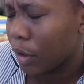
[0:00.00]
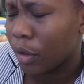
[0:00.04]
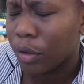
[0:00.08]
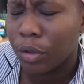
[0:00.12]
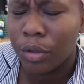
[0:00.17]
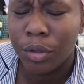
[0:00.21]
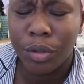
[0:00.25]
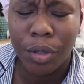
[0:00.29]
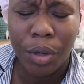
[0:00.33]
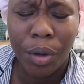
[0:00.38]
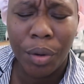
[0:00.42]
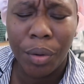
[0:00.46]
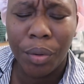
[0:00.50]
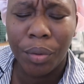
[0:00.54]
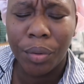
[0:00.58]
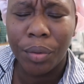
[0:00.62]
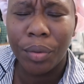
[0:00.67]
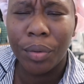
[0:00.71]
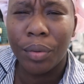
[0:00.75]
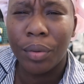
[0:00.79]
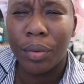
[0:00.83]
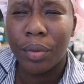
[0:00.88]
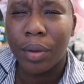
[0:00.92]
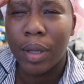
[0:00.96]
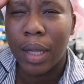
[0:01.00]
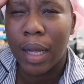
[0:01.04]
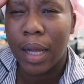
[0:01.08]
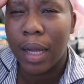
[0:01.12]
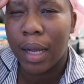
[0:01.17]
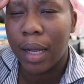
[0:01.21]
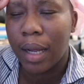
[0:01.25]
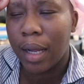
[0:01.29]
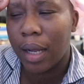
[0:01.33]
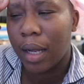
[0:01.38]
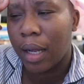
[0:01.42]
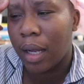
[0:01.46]
so
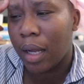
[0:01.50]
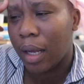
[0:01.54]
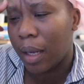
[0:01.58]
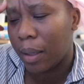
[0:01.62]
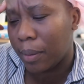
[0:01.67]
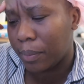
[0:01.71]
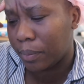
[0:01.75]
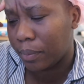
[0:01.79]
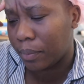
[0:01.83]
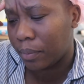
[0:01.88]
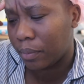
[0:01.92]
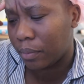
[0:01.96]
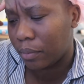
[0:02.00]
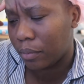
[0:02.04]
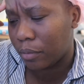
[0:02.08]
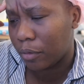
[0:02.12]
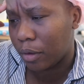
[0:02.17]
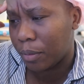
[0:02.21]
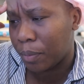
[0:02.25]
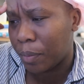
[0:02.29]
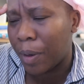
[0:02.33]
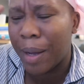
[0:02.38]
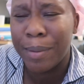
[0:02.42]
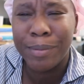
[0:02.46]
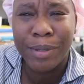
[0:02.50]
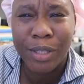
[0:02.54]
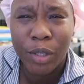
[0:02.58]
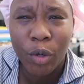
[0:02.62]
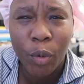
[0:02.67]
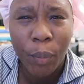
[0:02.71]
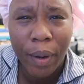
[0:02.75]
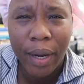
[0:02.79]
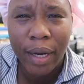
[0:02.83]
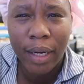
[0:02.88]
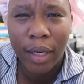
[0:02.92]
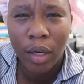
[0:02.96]
um but i'm
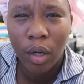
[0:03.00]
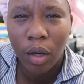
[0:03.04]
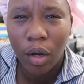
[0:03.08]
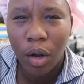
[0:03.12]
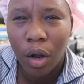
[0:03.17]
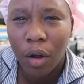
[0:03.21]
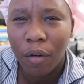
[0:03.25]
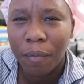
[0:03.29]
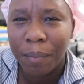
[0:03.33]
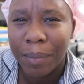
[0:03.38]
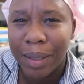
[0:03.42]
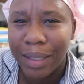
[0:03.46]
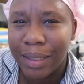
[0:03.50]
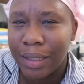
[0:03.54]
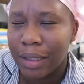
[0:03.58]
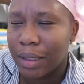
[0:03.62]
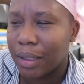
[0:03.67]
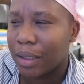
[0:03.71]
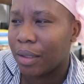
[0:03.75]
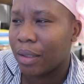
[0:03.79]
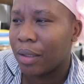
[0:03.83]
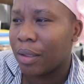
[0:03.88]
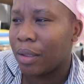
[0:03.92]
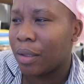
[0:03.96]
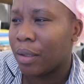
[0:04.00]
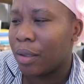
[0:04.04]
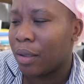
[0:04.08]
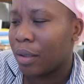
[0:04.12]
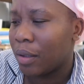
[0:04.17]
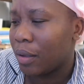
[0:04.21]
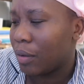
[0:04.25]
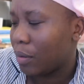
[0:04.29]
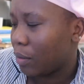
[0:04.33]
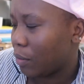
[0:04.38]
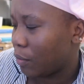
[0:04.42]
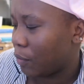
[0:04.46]
still paying a lot of money
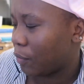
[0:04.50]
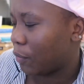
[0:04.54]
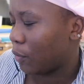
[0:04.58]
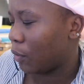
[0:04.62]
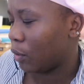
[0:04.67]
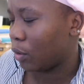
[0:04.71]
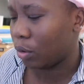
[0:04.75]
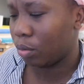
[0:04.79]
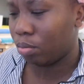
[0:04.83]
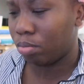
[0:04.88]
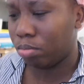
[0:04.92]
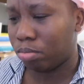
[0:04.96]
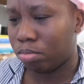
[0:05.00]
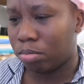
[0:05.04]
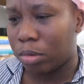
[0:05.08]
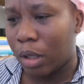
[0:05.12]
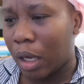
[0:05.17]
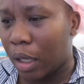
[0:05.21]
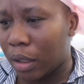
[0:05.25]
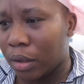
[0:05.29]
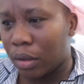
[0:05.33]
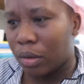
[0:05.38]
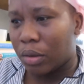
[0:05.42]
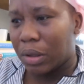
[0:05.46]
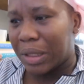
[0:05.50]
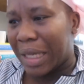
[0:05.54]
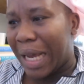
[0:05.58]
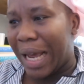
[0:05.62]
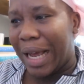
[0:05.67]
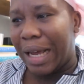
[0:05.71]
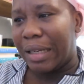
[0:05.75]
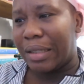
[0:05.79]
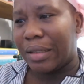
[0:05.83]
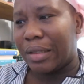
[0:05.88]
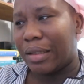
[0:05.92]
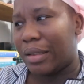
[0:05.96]
for council
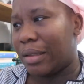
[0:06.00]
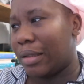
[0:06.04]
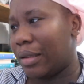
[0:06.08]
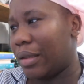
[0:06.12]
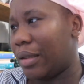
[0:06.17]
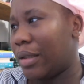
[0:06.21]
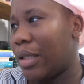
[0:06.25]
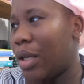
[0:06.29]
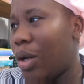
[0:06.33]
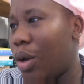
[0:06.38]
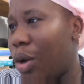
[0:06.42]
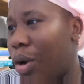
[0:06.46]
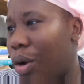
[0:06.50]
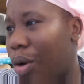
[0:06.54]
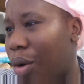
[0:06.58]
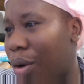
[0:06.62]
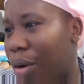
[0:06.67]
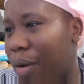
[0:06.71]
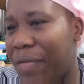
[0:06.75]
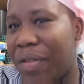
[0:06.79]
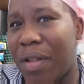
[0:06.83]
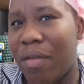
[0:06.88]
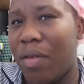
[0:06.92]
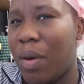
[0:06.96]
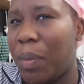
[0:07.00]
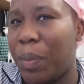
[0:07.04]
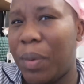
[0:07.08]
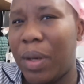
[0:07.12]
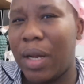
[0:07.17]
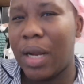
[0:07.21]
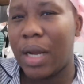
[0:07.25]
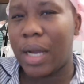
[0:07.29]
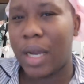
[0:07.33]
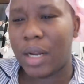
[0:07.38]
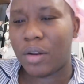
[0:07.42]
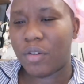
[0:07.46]
tax it's a lot i've never
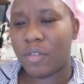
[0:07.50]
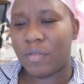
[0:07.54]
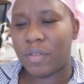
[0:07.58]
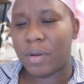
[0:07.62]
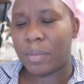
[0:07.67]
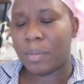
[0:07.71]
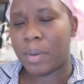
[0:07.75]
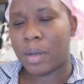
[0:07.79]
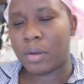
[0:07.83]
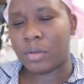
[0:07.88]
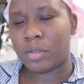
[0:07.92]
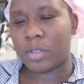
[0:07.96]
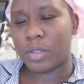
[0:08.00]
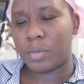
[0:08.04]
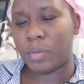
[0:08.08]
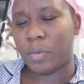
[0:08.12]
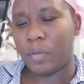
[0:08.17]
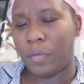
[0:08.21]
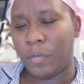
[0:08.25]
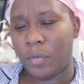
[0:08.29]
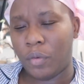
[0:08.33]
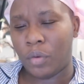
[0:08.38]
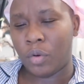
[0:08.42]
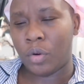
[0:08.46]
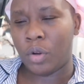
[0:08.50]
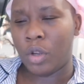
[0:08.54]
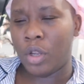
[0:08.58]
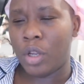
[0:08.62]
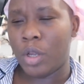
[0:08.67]
paid that kind of amount before